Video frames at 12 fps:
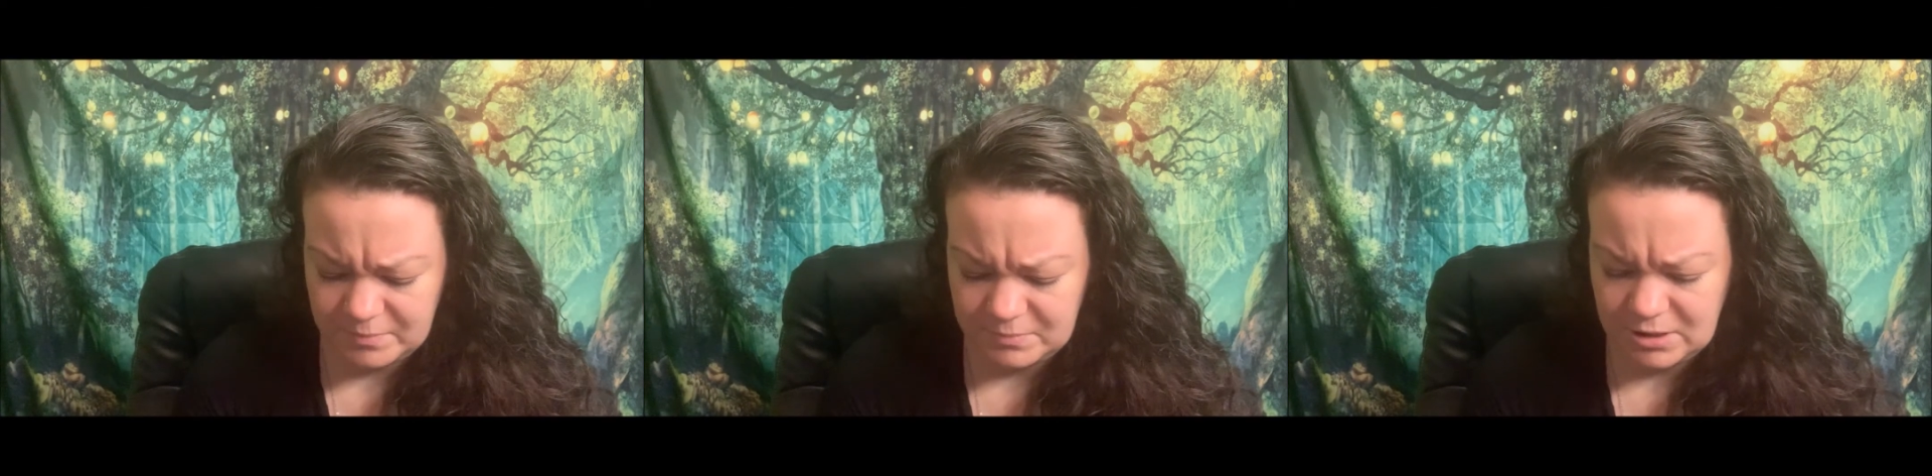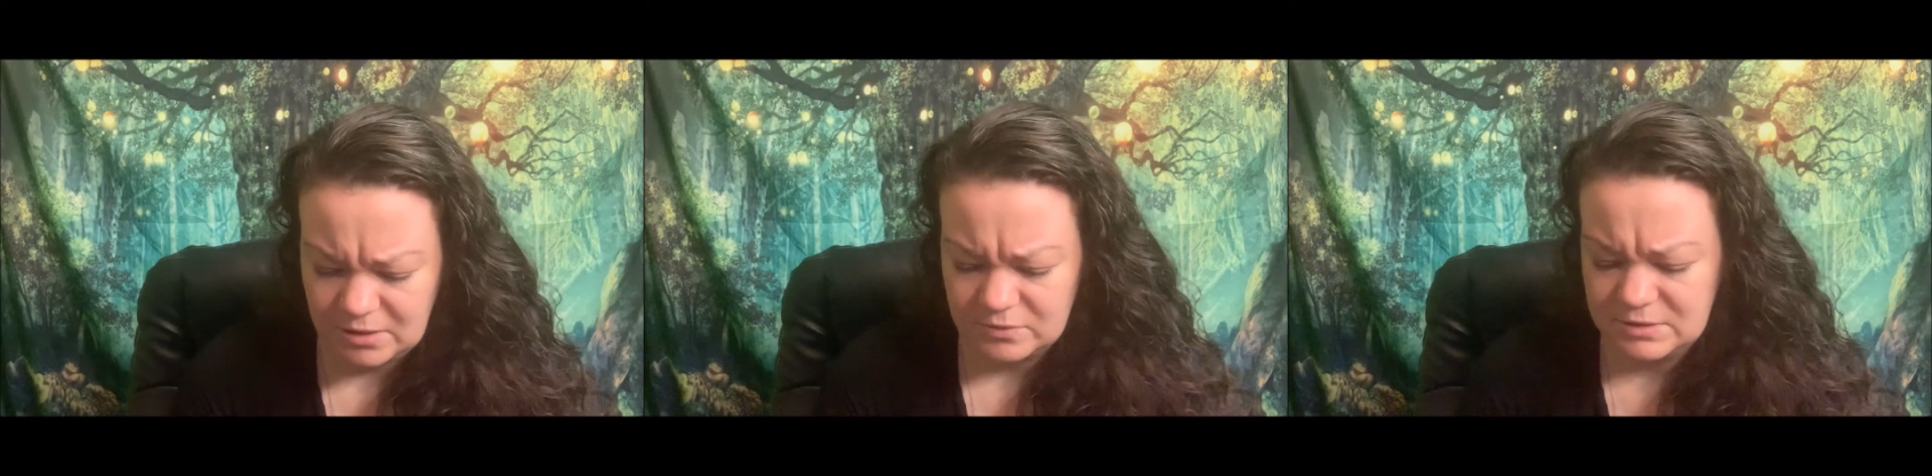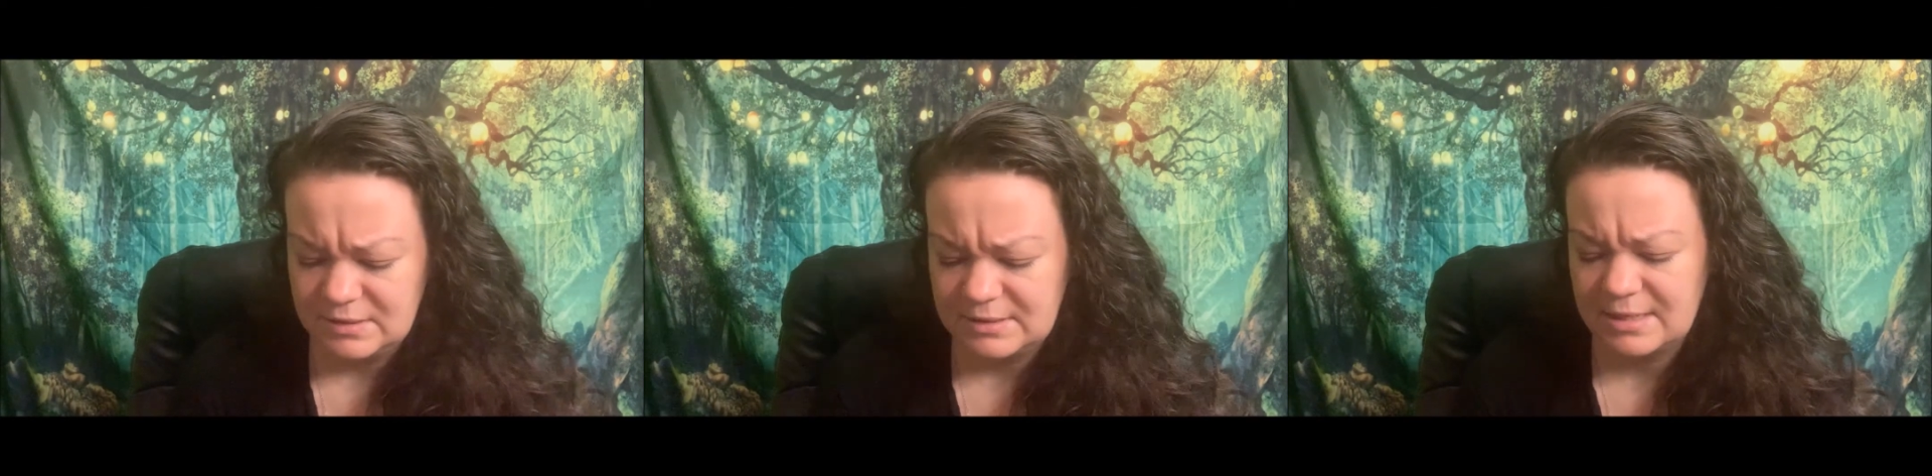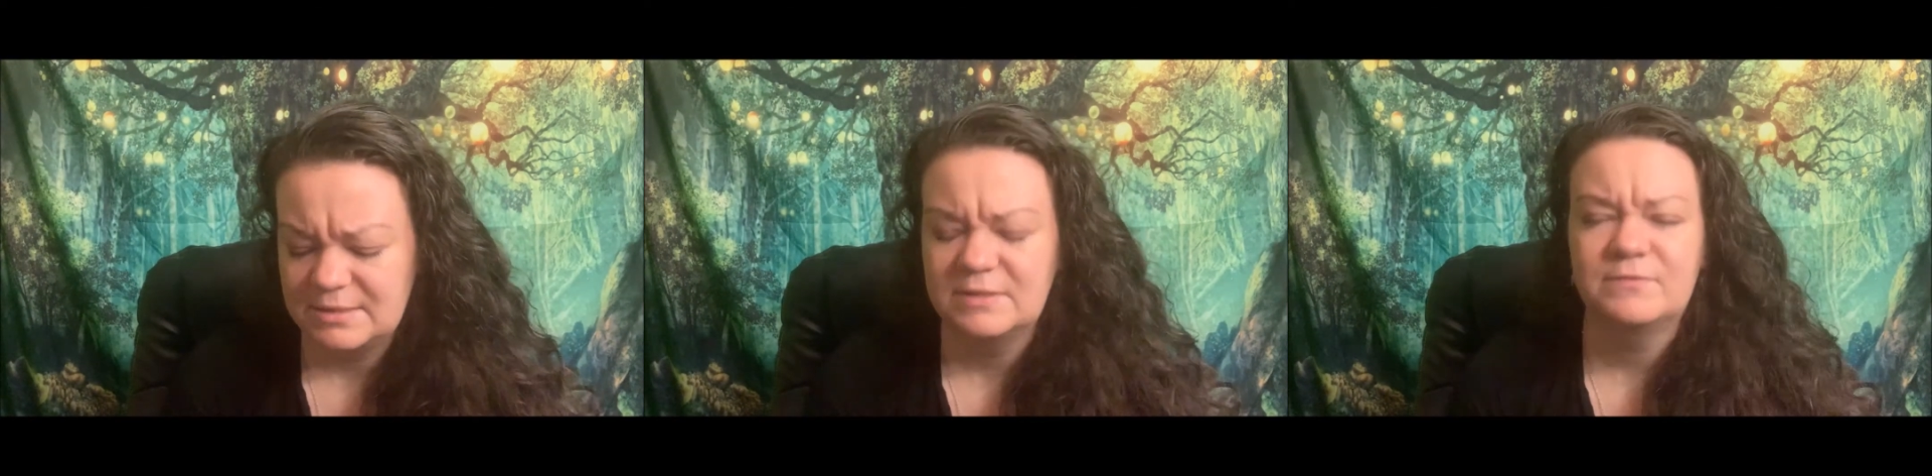you know, to the
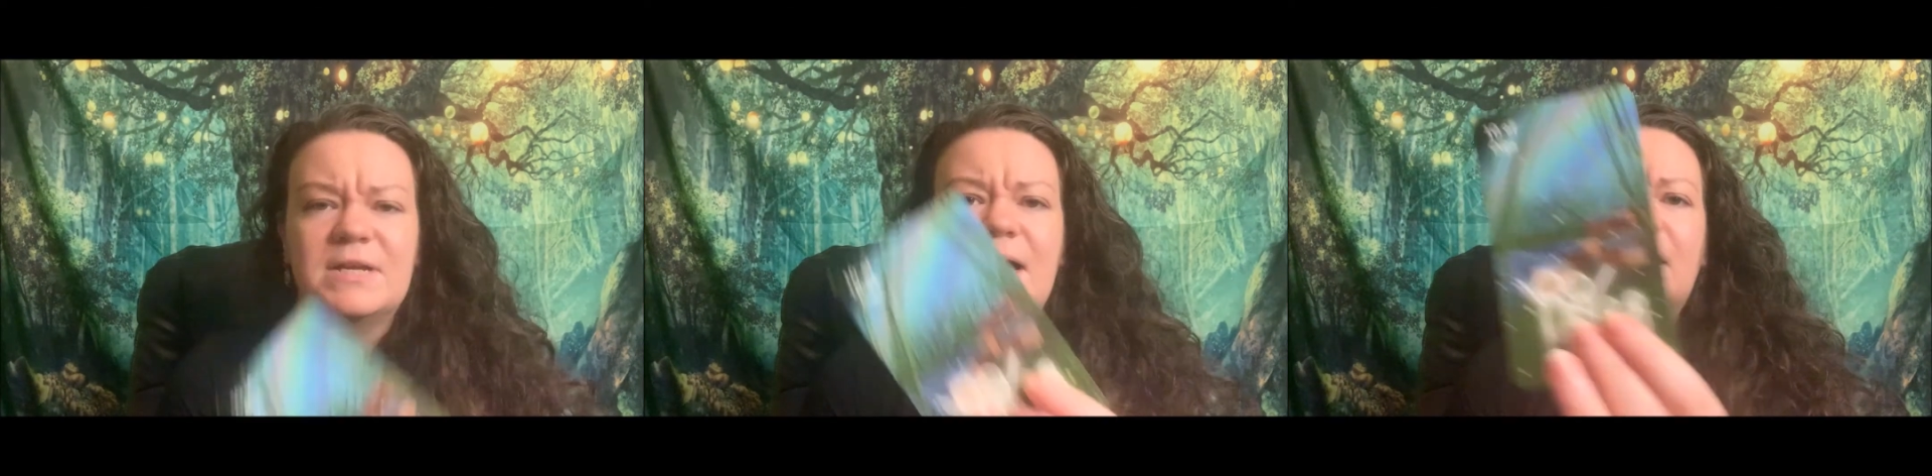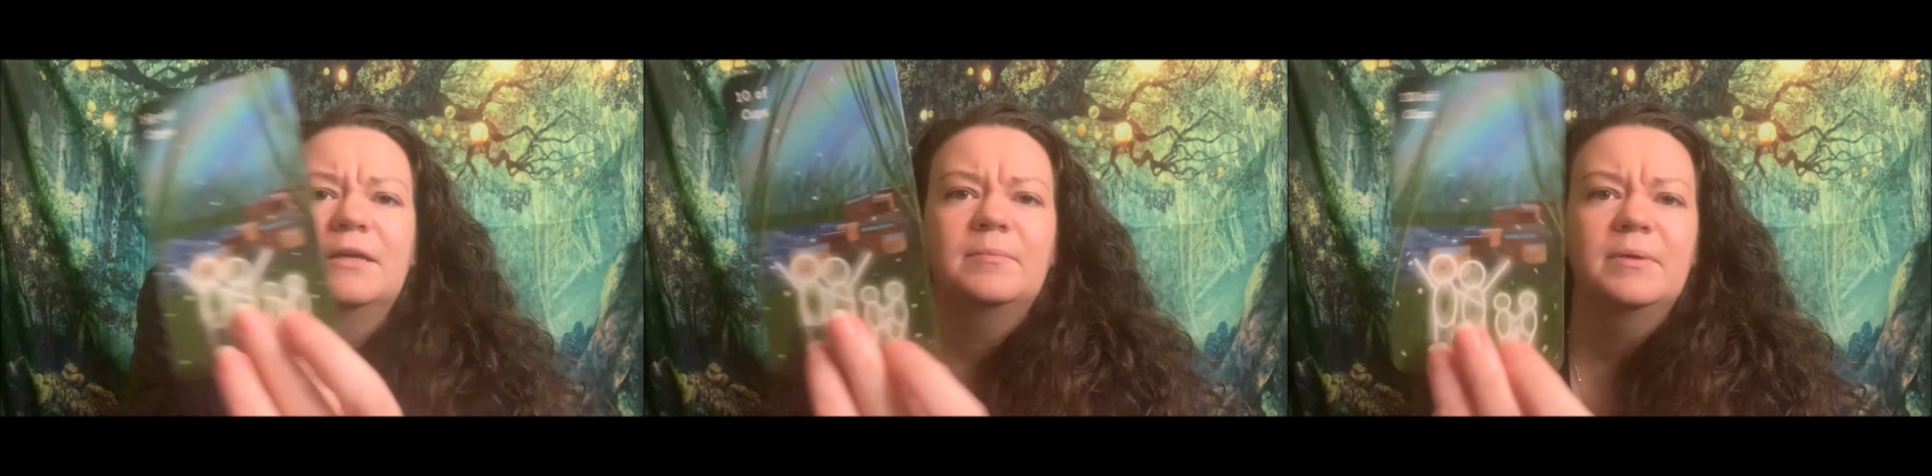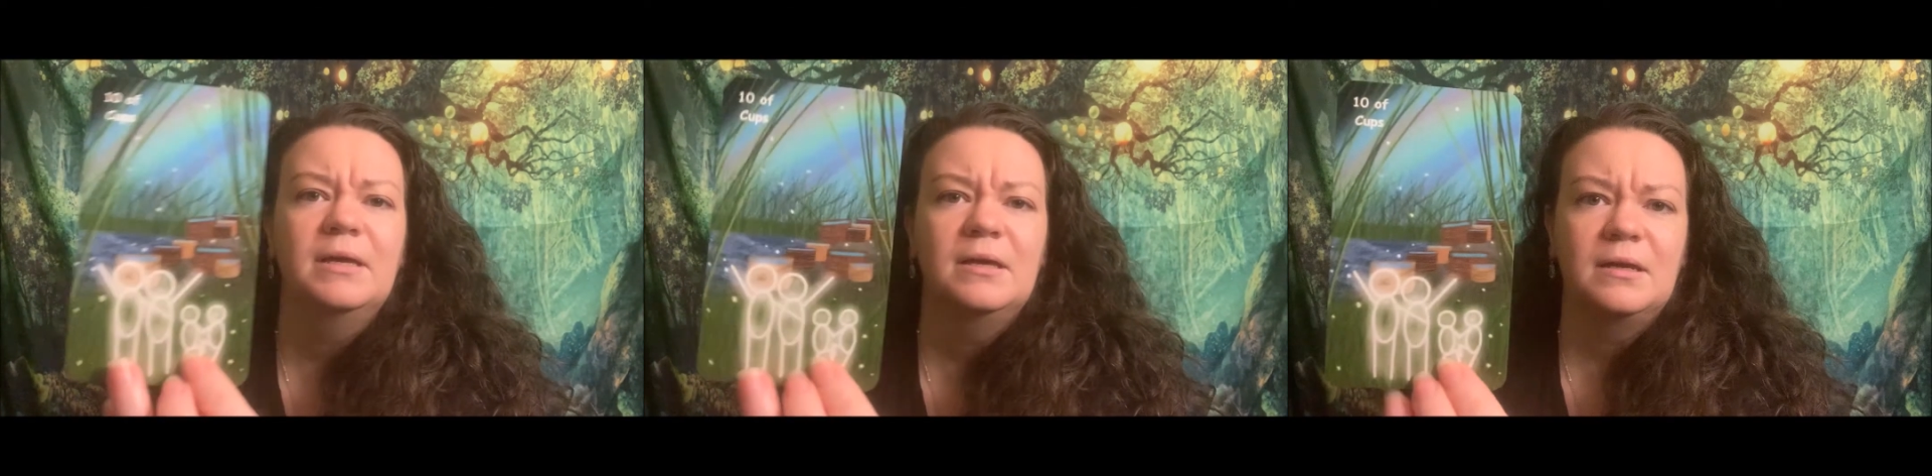test of time